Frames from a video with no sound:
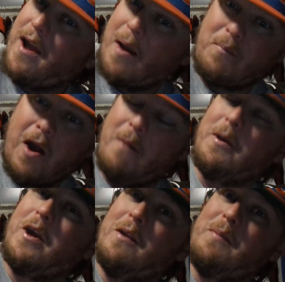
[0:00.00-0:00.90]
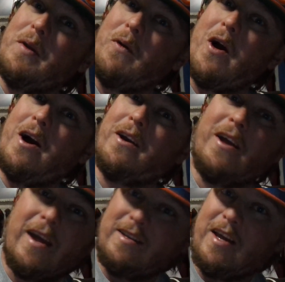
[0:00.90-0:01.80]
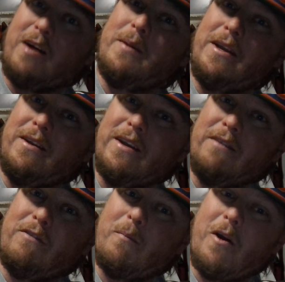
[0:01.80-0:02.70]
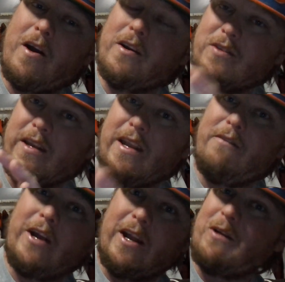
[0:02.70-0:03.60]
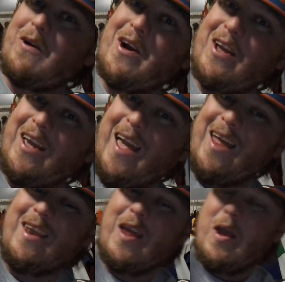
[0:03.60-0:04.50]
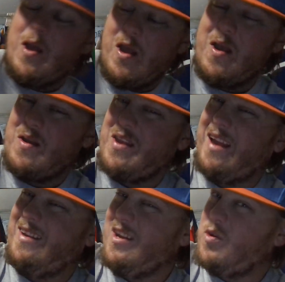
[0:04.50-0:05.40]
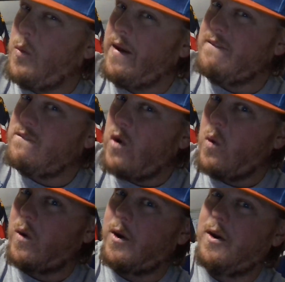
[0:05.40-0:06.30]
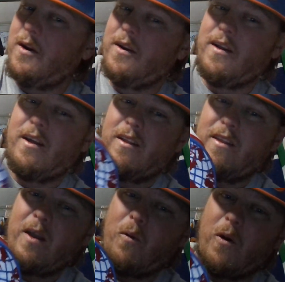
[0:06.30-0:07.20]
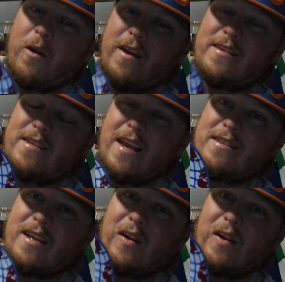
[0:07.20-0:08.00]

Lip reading: I'm probably going to be wrong, and tell me if I'm wrong so I never get it wrong again. 1924. They wore this as their